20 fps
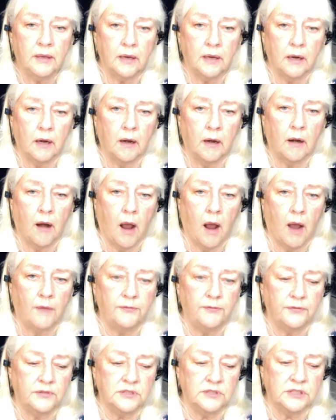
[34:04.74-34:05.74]
care
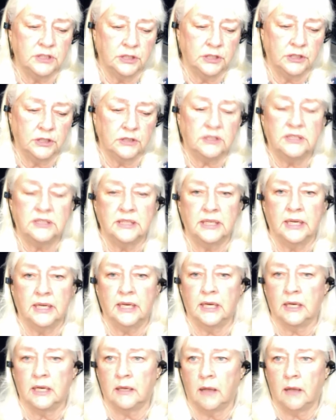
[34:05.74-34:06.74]
offers
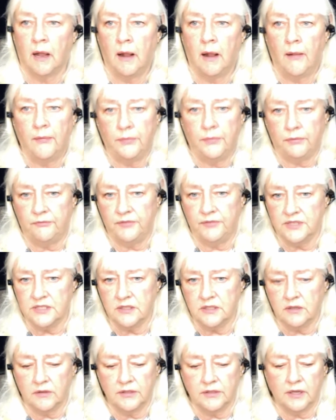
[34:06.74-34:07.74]
nursing,
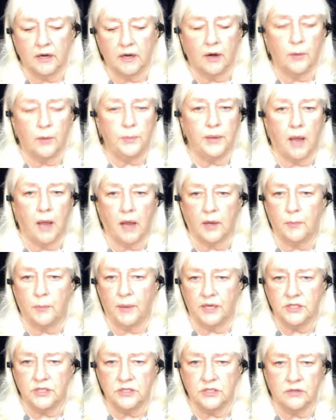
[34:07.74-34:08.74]
physical therapy,
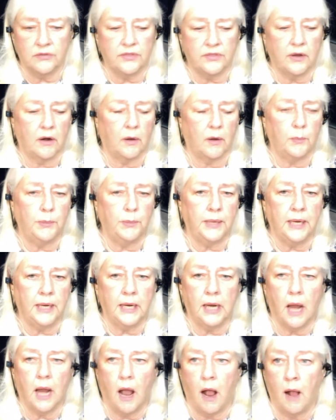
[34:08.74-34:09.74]
occupational therapy,
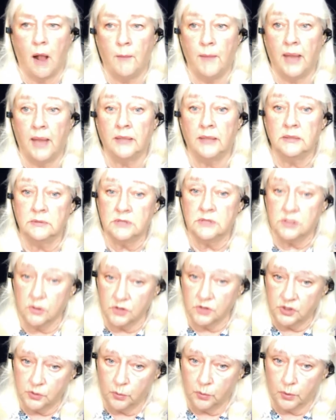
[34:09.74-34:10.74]
and
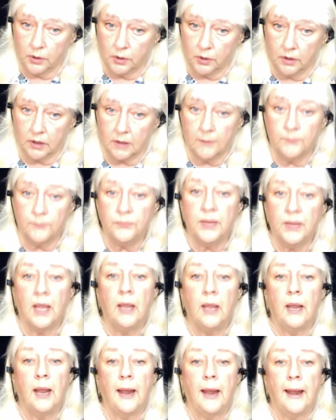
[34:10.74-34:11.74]
social work.
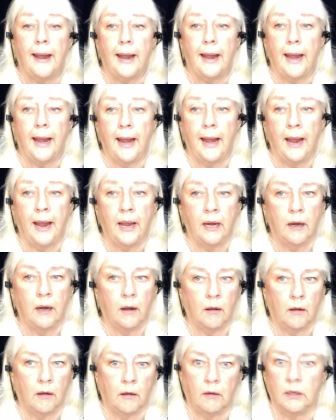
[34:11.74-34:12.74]
And
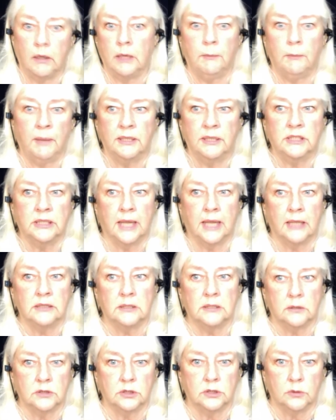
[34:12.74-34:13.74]
you mentioned
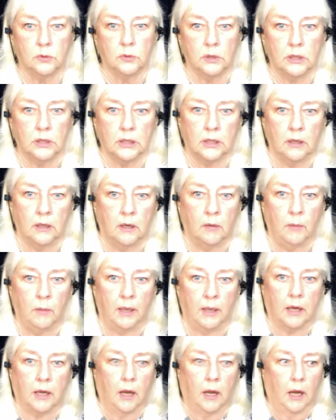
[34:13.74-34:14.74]
that social work, and oh
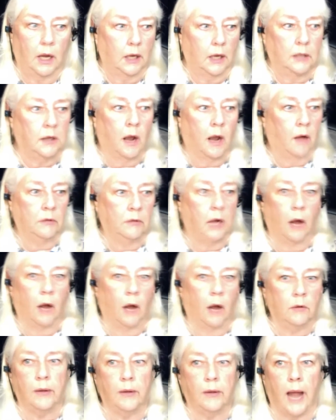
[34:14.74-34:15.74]
my God, no,
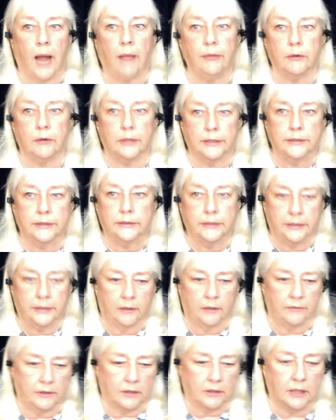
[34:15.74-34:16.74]
now they're
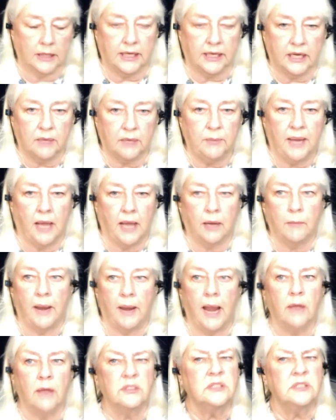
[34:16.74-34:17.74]
gonna kick me out of
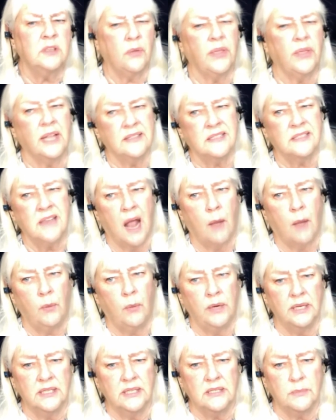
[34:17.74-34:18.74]
my house. No, that's not
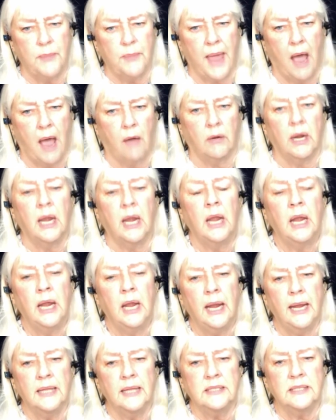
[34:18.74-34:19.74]
what it's about.
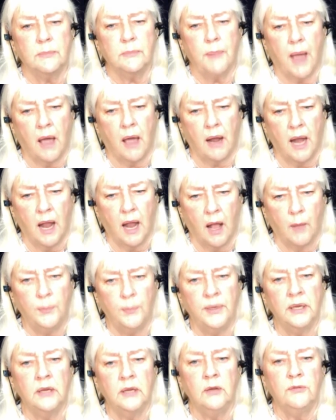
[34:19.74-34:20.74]
It's about
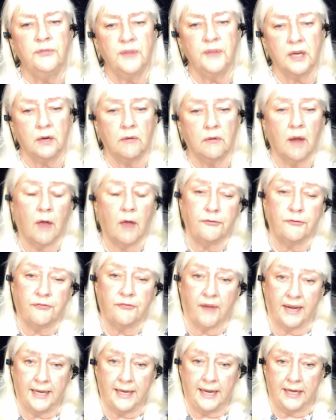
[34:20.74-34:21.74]
helping you figure
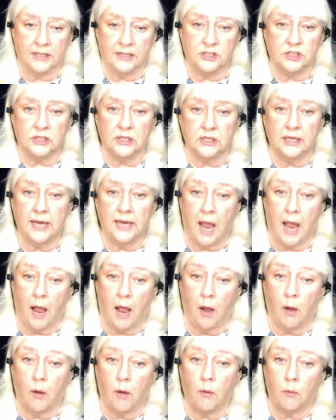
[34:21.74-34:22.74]
out financially
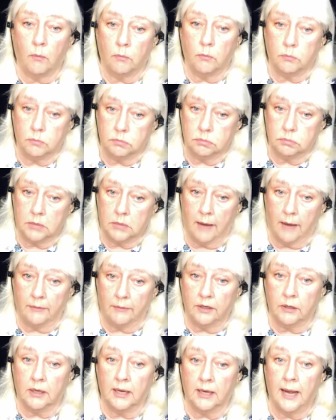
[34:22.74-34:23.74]
how
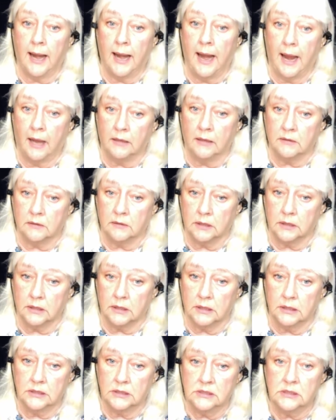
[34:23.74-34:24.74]
you're gonna handle
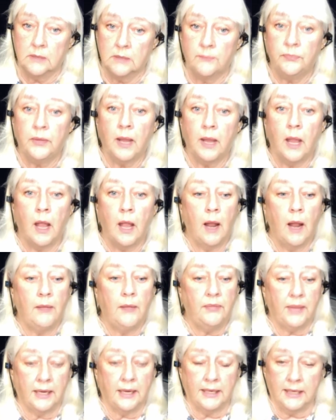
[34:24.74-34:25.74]
this.
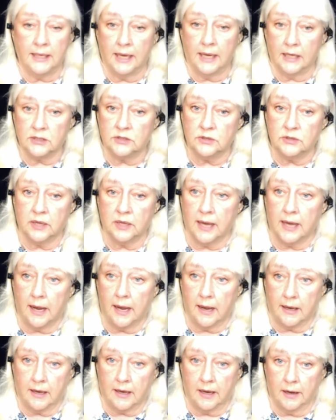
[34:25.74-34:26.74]
They need extra
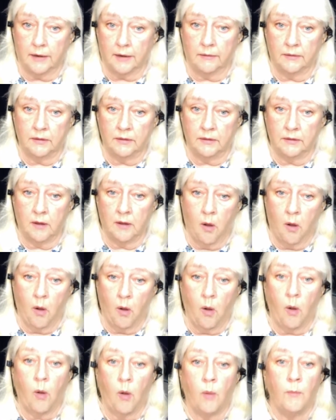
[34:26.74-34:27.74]
care in the
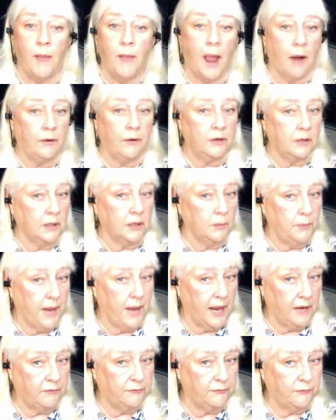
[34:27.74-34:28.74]
home, how you're gonna
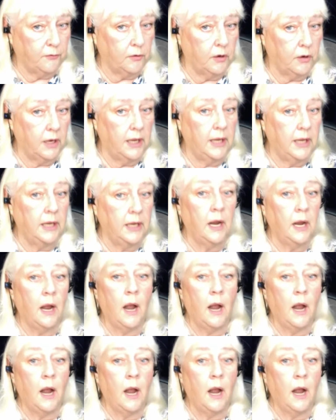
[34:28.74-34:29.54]
pay for it.